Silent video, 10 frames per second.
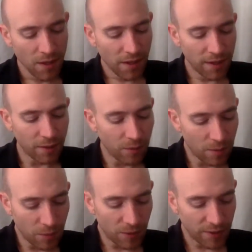And at
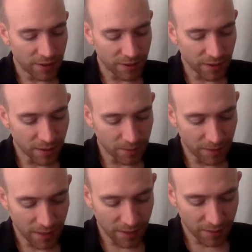what point does it come
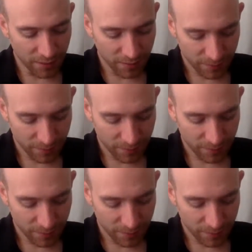together?